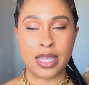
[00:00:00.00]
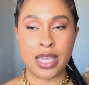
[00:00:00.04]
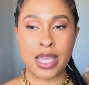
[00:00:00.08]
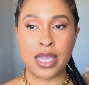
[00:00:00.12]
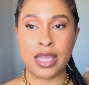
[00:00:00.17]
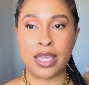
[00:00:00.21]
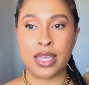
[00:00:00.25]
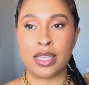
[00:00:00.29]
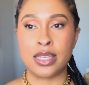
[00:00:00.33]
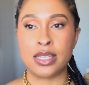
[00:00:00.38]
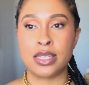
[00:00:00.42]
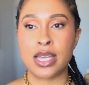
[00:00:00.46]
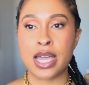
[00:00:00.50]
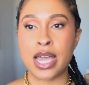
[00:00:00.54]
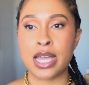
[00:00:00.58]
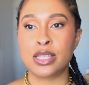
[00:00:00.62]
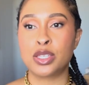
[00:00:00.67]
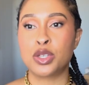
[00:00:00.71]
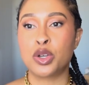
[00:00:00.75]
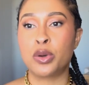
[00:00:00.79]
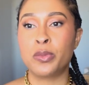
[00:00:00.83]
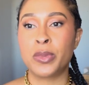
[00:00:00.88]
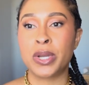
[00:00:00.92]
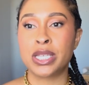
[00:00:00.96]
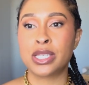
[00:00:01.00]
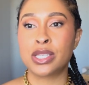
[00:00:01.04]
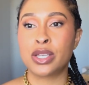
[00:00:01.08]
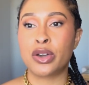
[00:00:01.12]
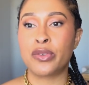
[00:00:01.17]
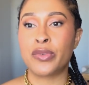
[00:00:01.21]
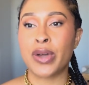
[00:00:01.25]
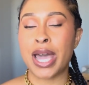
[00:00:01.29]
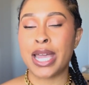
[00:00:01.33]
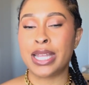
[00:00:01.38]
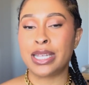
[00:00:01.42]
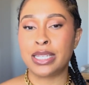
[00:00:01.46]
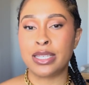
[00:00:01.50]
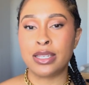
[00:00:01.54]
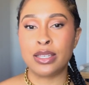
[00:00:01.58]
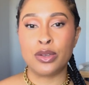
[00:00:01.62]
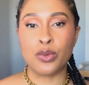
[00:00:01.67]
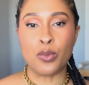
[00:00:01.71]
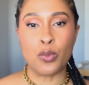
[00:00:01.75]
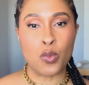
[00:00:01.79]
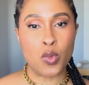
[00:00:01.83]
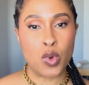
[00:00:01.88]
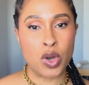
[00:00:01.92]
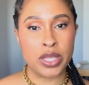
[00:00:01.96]
And I told myself I
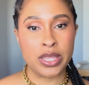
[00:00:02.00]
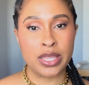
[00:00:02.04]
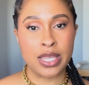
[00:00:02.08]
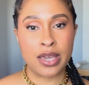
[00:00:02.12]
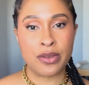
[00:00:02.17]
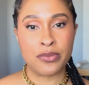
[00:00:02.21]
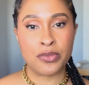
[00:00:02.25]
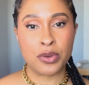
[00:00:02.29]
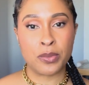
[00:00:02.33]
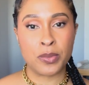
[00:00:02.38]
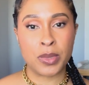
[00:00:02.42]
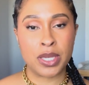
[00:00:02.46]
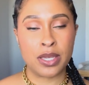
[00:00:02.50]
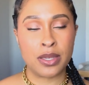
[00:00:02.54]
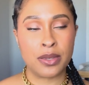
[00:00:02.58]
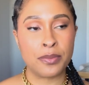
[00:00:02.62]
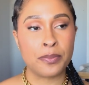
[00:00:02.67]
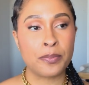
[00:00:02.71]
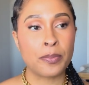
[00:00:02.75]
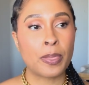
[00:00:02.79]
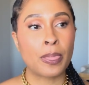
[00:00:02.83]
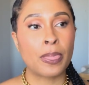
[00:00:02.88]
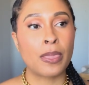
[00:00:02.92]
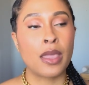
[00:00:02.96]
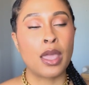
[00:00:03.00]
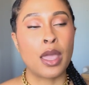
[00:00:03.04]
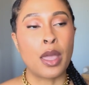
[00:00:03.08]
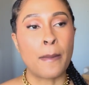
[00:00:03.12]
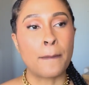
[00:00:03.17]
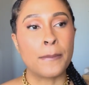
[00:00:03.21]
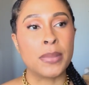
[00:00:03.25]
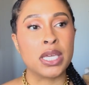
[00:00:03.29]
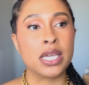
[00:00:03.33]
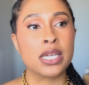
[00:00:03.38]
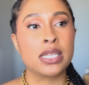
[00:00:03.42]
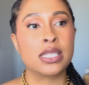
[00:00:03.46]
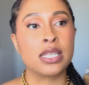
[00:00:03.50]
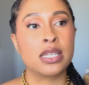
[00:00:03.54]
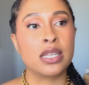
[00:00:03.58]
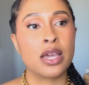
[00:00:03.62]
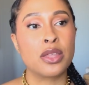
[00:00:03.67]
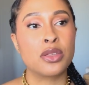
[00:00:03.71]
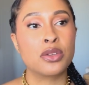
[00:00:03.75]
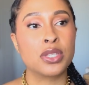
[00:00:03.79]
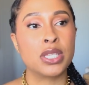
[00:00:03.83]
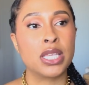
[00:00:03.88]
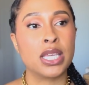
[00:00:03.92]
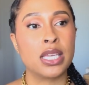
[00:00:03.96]
didn't want that for me, because
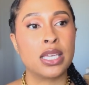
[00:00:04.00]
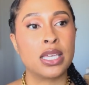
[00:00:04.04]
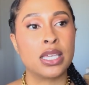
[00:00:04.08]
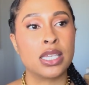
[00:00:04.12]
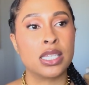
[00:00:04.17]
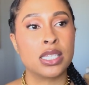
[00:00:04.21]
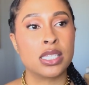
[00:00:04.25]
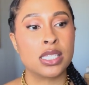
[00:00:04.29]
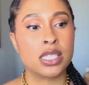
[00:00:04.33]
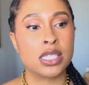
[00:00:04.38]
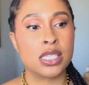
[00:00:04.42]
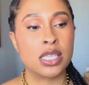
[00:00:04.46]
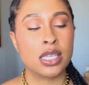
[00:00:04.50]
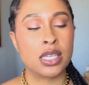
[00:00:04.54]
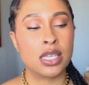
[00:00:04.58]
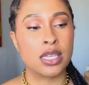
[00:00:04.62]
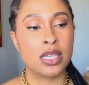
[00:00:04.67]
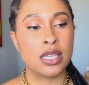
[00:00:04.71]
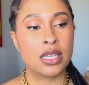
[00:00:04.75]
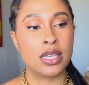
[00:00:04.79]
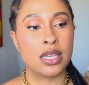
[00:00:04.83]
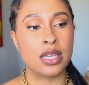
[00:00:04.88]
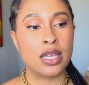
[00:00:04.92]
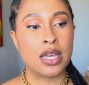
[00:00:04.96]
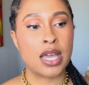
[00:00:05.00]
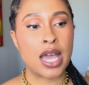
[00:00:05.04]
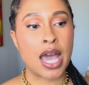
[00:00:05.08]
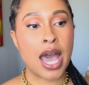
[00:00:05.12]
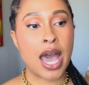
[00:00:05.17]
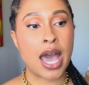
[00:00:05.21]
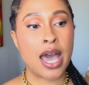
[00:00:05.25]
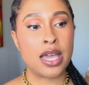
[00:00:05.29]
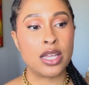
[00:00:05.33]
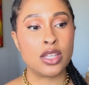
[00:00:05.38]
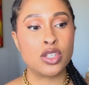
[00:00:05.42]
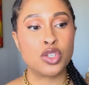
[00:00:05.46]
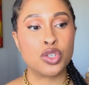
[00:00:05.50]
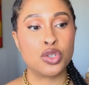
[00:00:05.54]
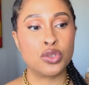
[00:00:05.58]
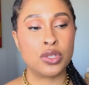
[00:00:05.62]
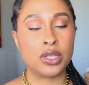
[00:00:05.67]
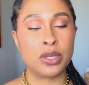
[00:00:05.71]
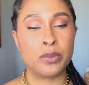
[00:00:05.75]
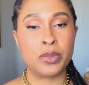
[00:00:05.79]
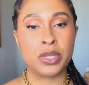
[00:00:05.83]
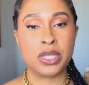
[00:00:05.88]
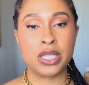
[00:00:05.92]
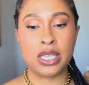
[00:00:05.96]
another thing is, I
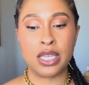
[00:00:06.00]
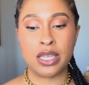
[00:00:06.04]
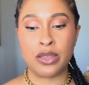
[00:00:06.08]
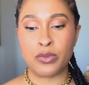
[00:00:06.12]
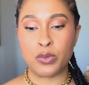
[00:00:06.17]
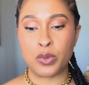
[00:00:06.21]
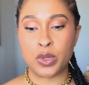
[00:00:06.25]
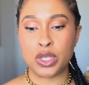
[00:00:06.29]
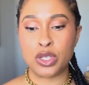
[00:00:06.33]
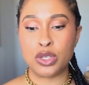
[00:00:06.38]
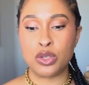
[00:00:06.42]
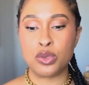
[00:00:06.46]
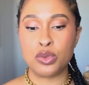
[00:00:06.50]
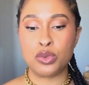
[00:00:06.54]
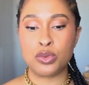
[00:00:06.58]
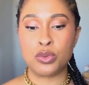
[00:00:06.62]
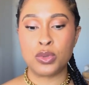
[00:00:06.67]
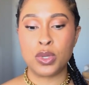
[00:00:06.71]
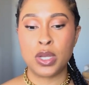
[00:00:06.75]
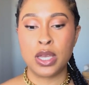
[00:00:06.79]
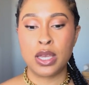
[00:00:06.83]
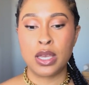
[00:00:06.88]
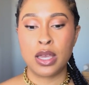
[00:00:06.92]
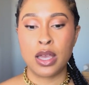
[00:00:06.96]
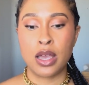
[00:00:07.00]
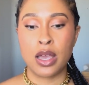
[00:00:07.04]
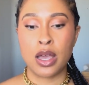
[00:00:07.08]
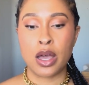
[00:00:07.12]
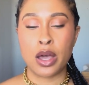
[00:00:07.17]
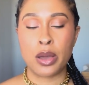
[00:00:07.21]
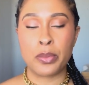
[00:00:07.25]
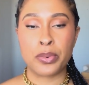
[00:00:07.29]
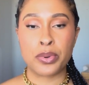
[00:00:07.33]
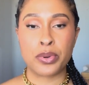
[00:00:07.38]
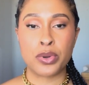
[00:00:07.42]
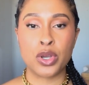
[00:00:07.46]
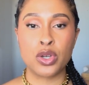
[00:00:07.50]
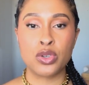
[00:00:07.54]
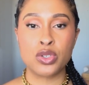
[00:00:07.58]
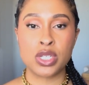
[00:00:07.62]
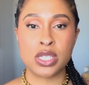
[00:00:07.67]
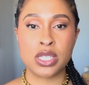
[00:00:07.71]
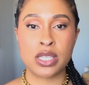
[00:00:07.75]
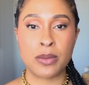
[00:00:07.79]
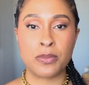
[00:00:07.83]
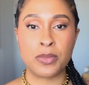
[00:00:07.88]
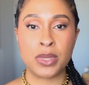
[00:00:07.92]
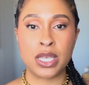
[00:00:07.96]
truly believe when you approach
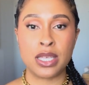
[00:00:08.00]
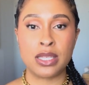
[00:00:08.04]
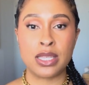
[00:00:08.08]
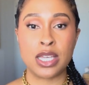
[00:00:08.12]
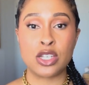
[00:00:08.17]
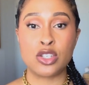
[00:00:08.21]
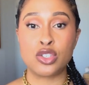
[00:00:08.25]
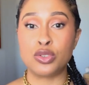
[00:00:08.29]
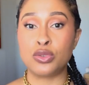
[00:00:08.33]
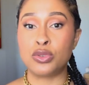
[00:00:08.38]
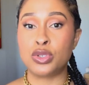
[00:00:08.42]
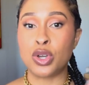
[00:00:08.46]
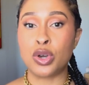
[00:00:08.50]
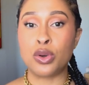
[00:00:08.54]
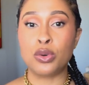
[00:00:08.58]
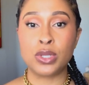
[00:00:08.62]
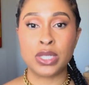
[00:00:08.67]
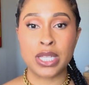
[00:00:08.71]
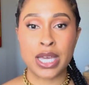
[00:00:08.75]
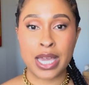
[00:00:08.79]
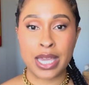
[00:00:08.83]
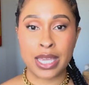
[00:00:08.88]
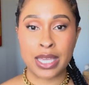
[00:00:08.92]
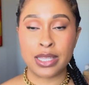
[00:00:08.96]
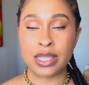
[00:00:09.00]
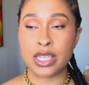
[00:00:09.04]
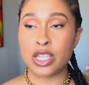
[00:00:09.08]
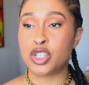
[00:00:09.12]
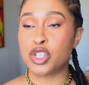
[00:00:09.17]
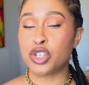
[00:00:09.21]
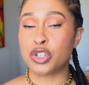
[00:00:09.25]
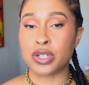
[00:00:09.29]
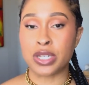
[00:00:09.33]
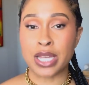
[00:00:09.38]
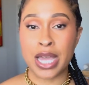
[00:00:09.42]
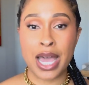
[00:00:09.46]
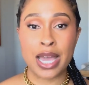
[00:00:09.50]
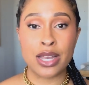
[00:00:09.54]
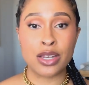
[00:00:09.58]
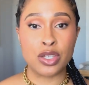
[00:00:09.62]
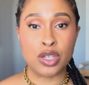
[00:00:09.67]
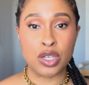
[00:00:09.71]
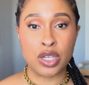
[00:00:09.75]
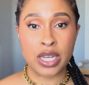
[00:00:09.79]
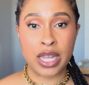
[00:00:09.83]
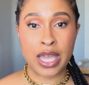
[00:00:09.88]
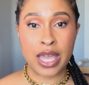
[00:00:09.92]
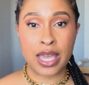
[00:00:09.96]
something that you don't like, that you're not
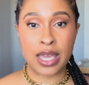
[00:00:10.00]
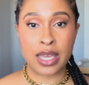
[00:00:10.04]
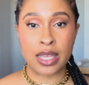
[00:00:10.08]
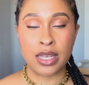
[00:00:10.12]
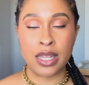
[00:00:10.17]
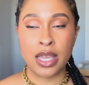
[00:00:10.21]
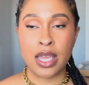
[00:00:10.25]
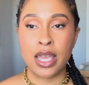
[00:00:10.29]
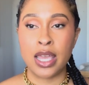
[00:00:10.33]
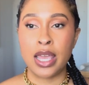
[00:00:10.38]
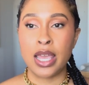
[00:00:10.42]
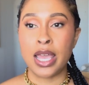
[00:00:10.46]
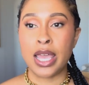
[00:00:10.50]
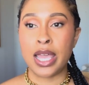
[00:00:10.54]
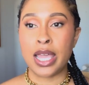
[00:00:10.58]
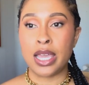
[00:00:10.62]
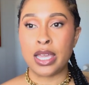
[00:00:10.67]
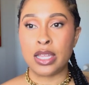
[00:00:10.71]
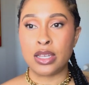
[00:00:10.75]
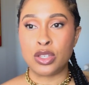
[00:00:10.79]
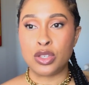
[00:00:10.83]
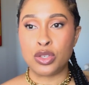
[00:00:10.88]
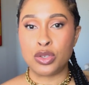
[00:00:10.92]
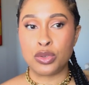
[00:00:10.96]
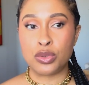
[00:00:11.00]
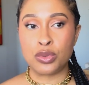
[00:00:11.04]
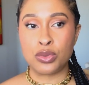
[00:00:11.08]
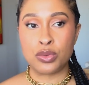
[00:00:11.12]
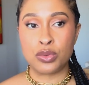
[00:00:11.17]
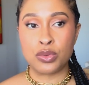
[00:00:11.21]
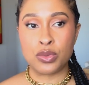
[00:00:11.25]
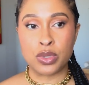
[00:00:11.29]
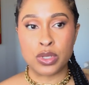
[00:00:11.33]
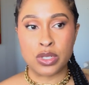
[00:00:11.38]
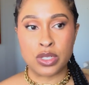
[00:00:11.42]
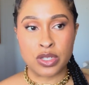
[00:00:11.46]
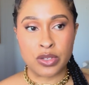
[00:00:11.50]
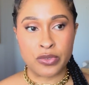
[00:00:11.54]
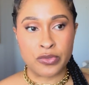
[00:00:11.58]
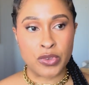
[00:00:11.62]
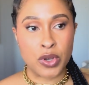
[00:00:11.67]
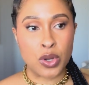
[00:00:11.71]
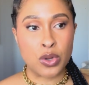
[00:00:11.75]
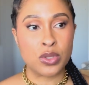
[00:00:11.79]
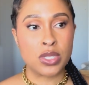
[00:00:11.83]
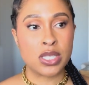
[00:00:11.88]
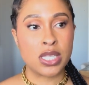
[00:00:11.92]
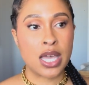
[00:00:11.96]
good at, and you
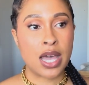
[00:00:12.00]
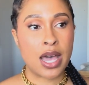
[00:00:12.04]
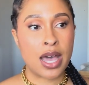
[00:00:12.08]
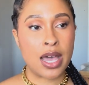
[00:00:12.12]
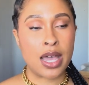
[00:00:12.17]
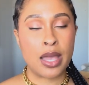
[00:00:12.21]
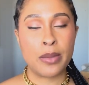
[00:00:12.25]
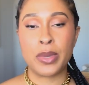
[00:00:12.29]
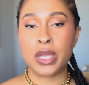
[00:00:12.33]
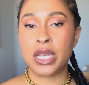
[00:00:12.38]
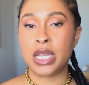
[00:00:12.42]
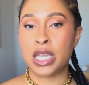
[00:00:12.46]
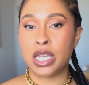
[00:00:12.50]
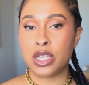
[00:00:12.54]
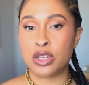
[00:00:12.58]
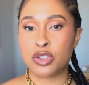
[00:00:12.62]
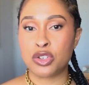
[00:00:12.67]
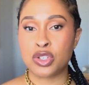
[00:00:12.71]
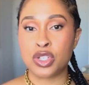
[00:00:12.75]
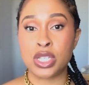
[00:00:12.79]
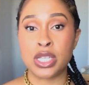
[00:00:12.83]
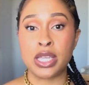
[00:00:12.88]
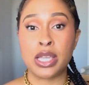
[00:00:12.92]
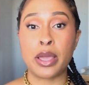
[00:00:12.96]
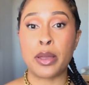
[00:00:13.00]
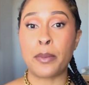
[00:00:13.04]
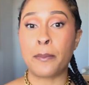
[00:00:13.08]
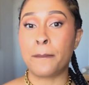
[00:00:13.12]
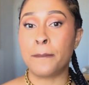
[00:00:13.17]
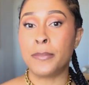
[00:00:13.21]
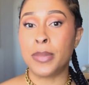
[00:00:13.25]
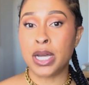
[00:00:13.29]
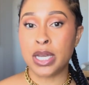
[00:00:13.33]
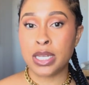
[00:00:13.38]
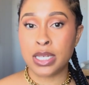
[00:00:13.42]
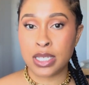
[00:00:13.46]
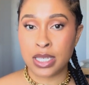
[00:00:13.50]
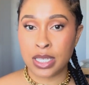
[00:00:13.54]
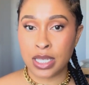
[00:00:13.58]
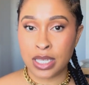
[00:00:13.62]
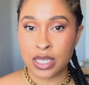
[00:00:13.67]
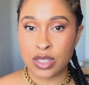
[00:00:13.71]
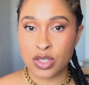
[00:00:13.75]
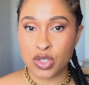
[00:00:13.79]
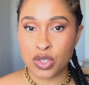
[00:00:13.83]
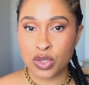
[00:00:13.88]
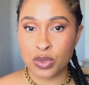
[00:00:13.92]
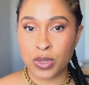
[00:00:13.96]
devote time and energy and money
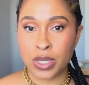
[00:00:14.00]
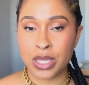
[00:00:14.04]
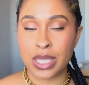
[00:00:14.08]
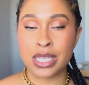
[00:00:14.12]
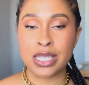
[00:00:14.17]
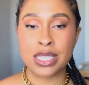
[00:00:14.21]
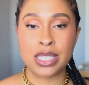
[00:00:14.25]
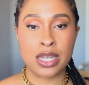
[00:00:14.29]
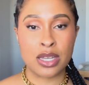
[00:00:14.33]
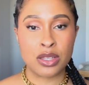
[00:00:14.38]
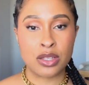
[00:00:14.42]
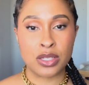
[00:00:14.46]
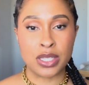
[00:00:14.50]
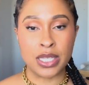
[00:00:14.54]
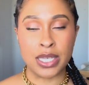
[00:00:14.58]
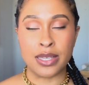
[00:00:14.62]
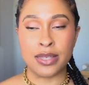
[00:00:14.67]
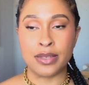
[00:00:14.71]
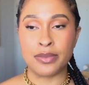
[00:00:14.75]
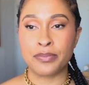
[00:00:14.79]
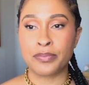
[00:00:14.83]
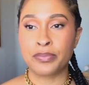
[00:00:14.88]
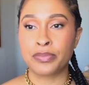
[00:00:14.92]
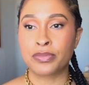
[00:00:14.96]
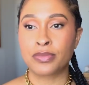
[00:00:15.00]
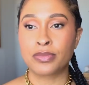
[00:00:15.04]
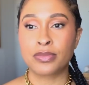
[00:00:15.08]
into it, that's another thing.